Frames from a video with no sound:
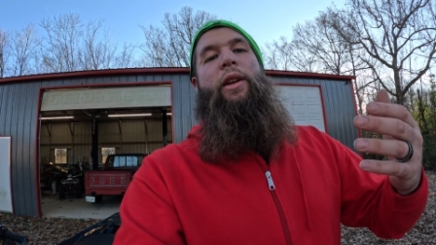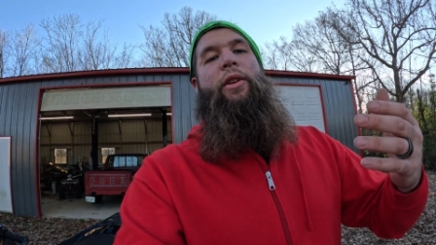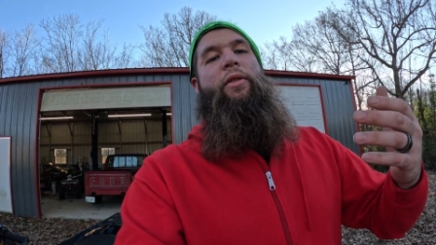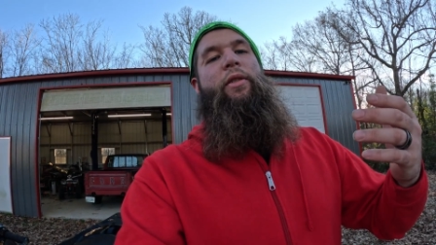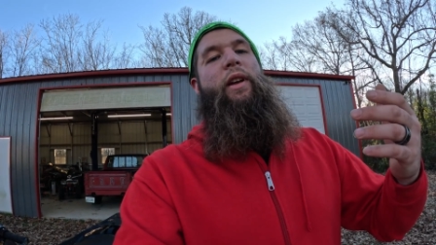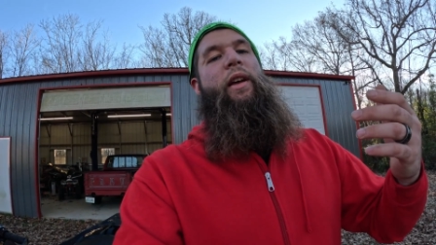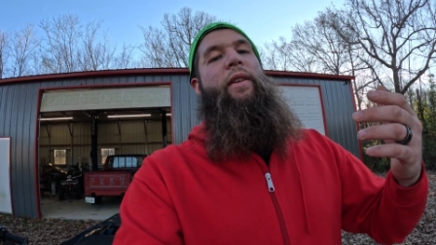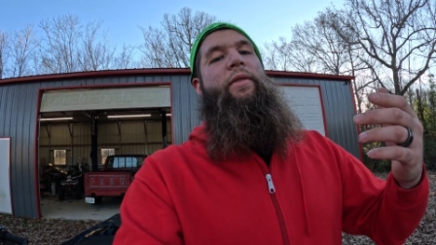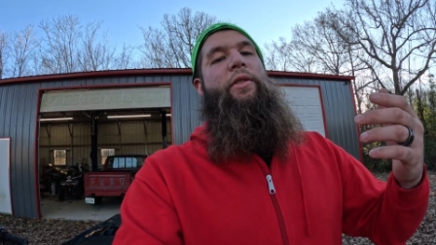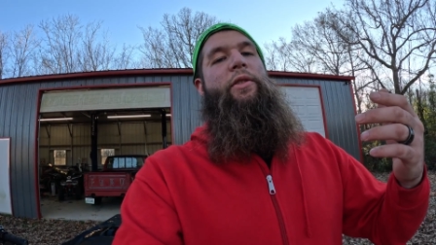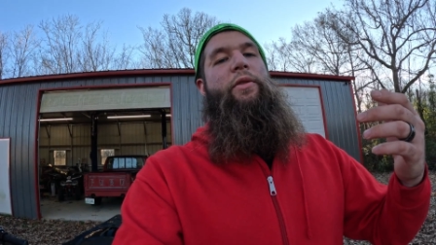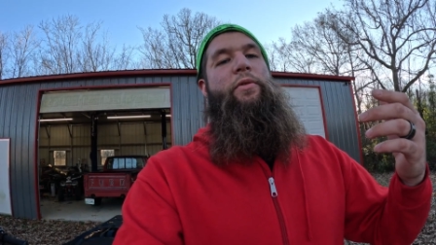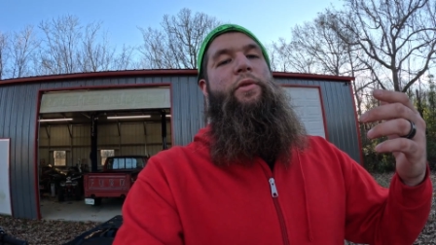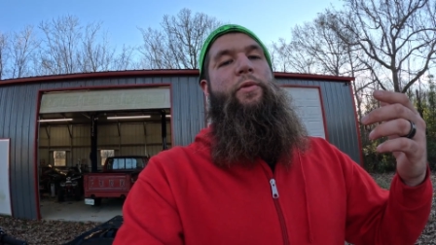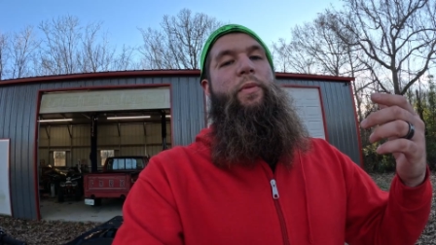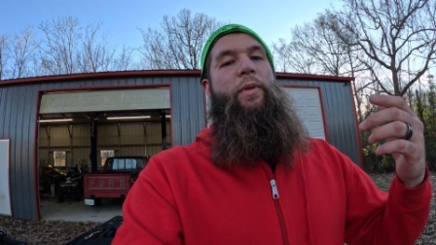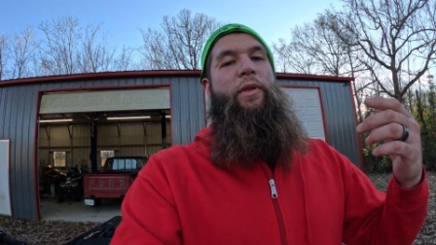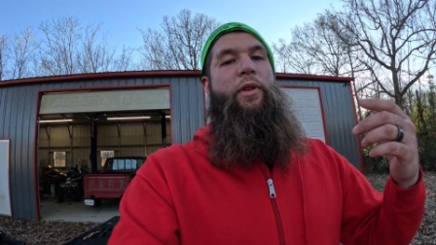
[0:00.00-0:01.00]
you're going to have
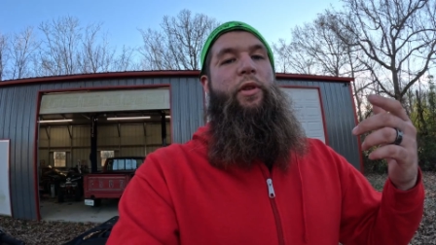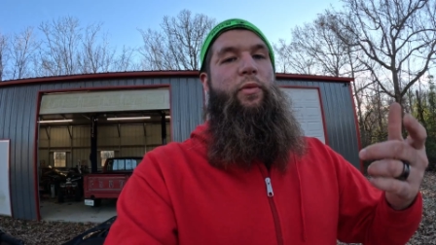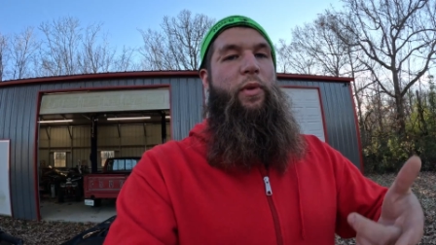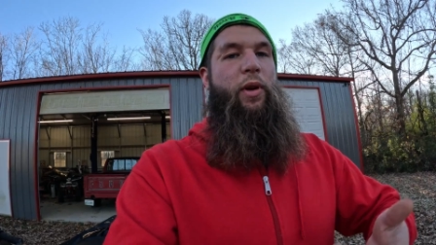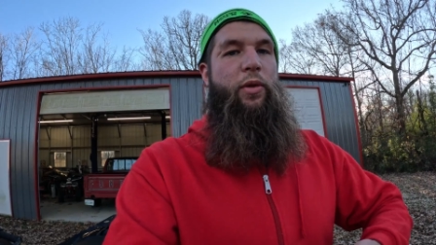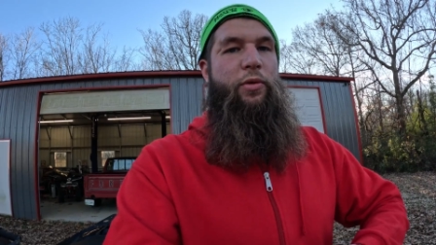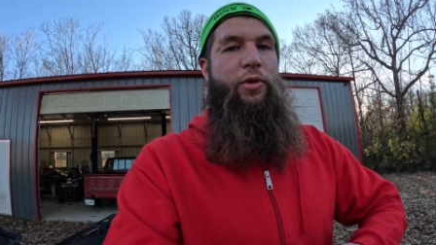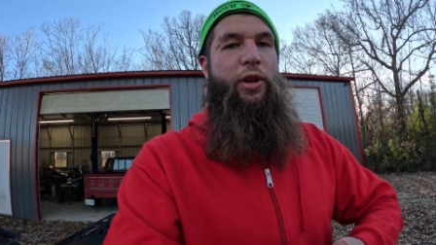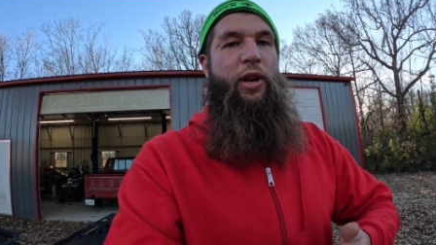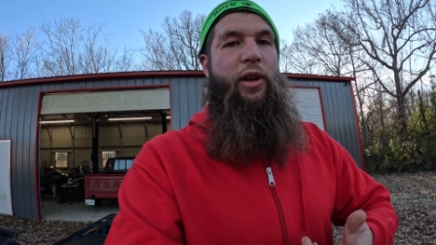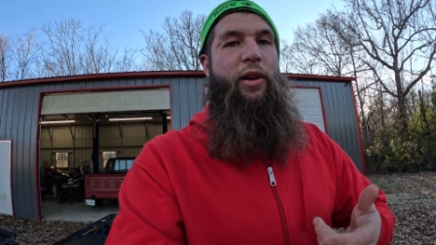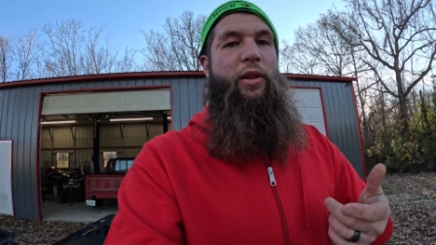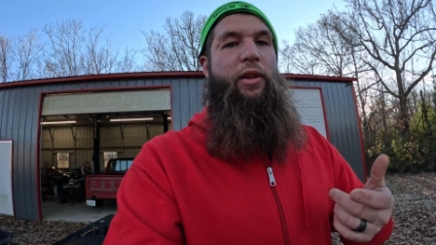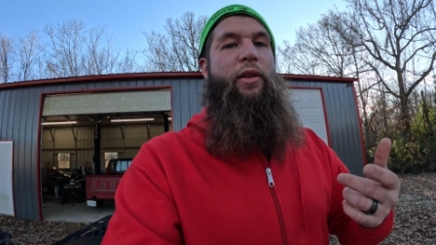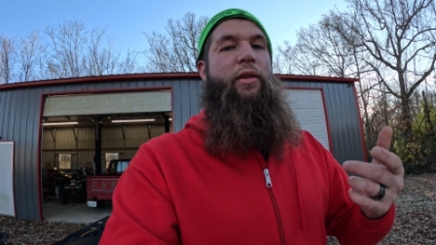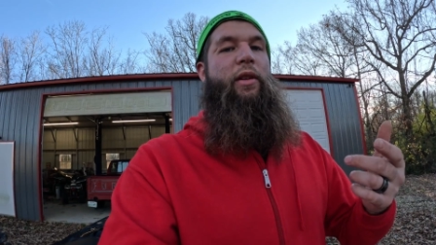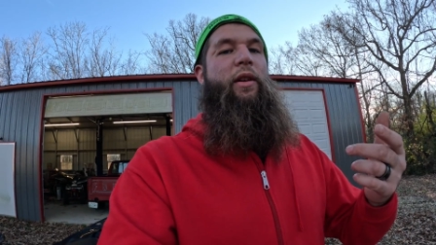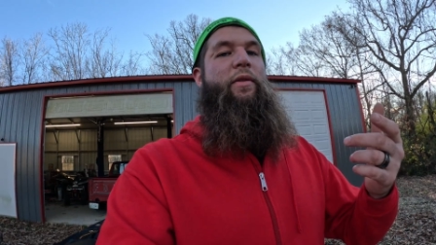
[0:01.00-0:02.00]
issues with corrosion.
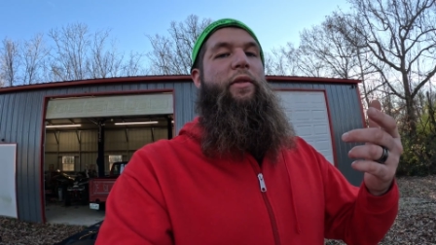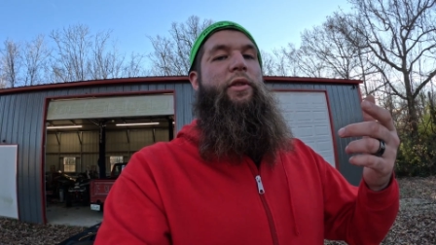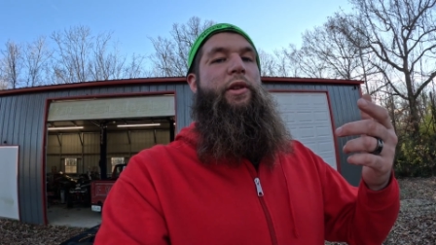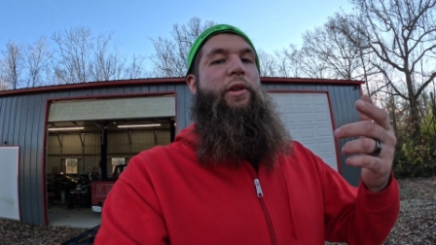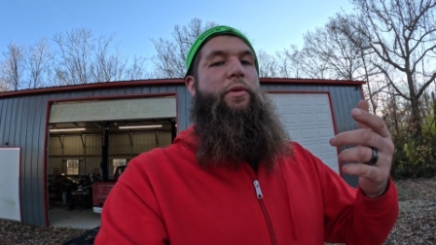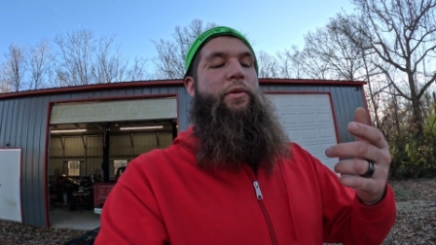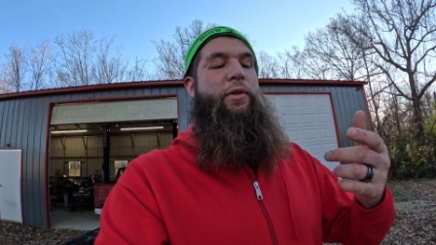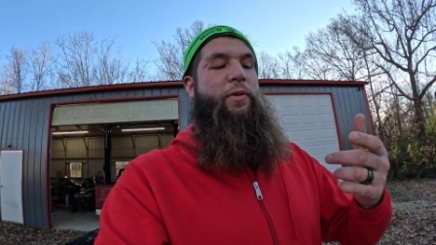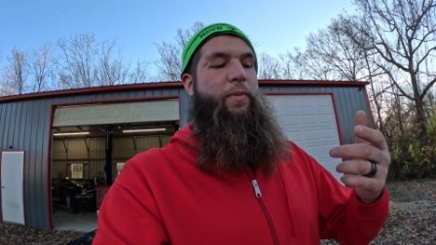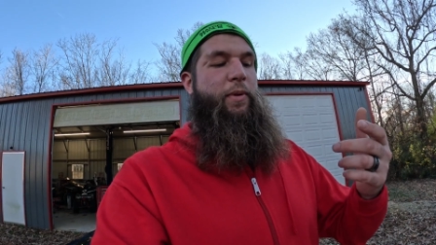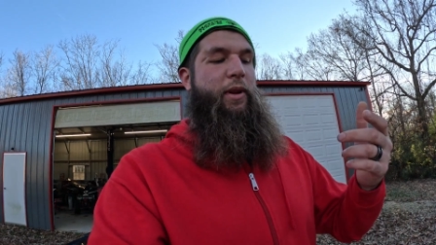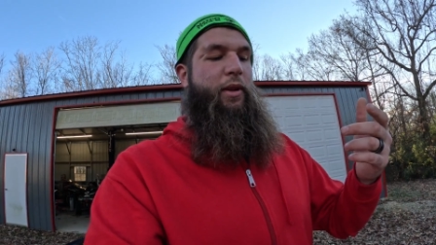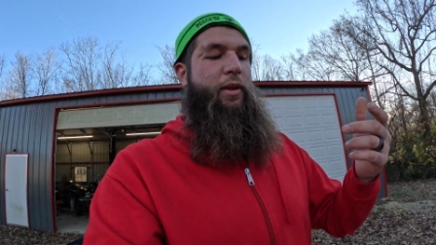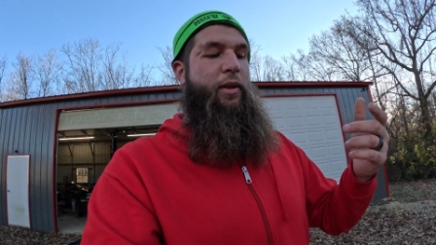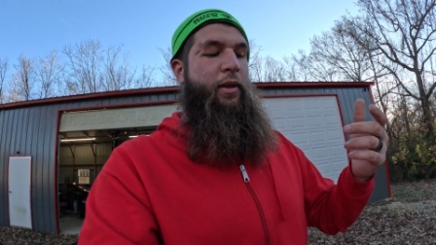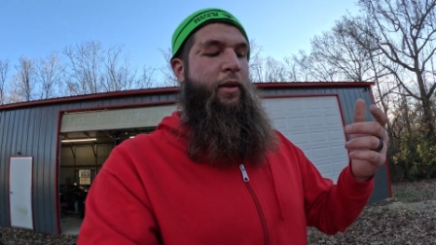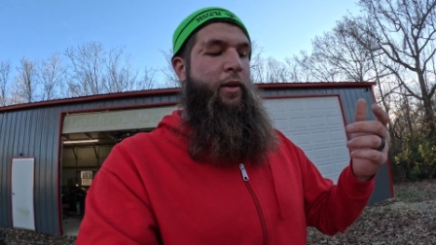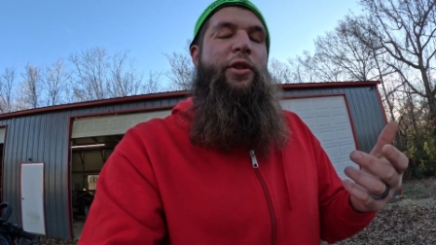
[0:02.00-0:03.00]
You're going to have issues
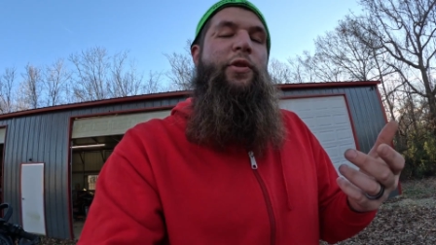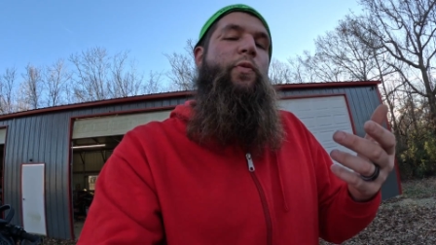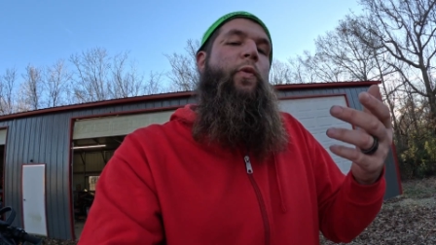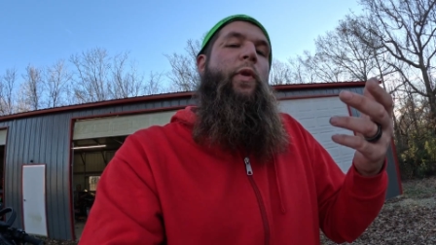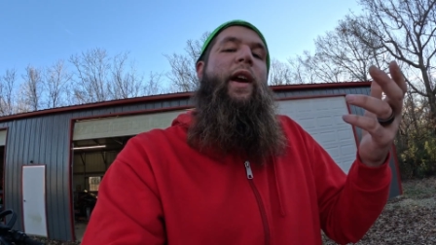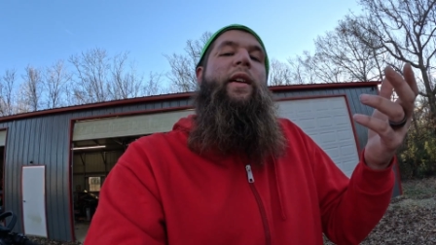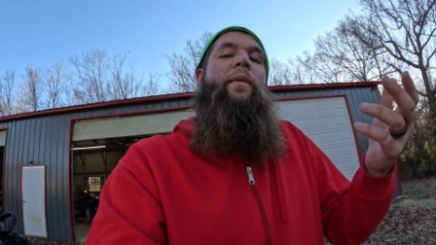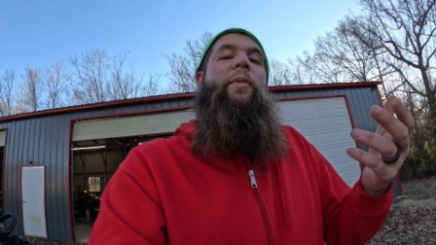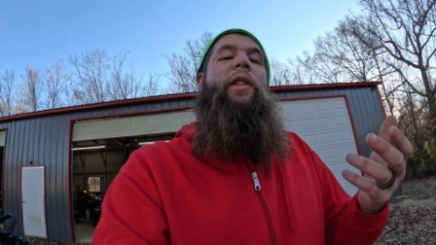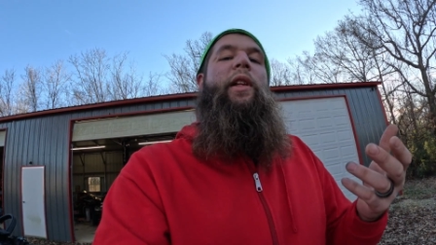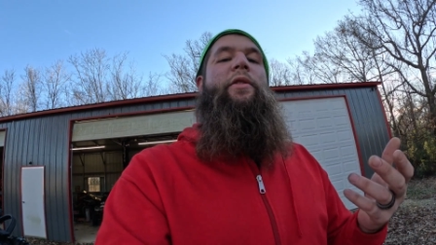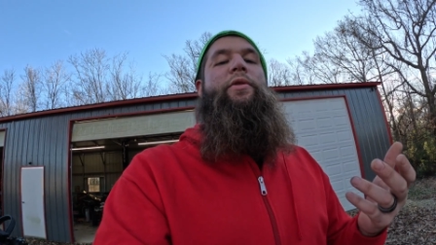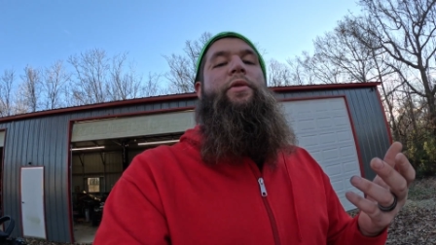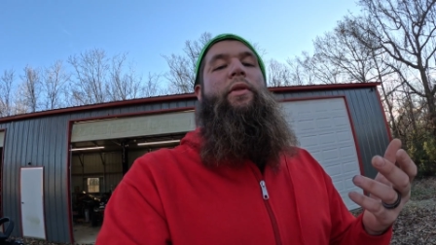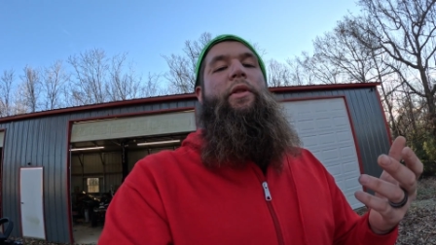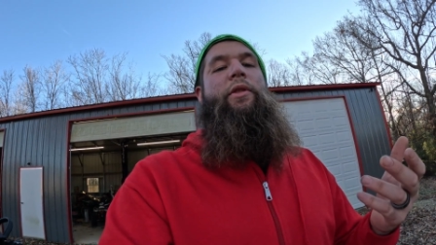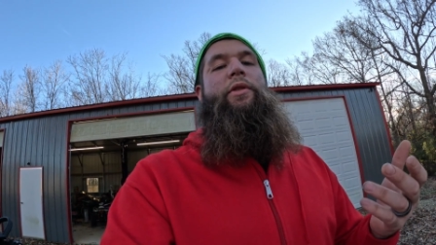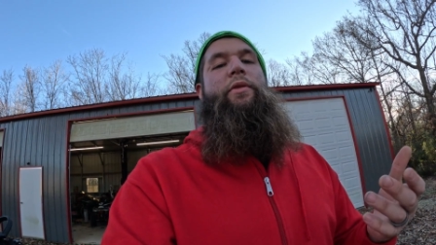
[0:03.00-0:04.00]
with just random
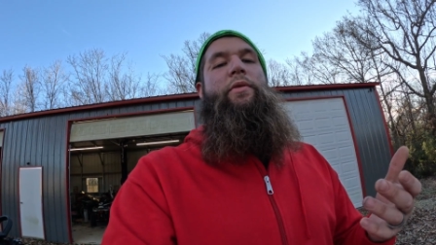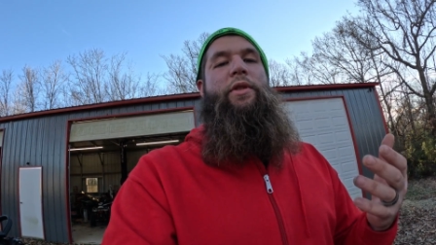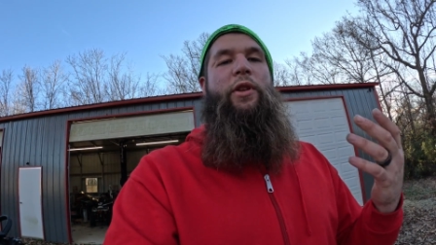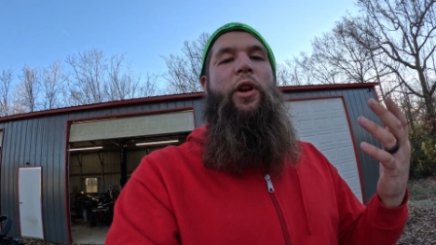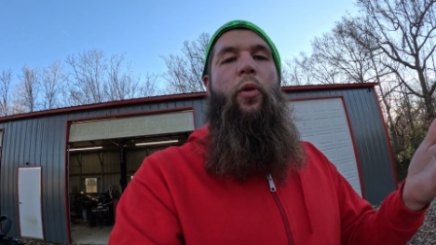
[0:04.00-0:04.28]
electrical issues.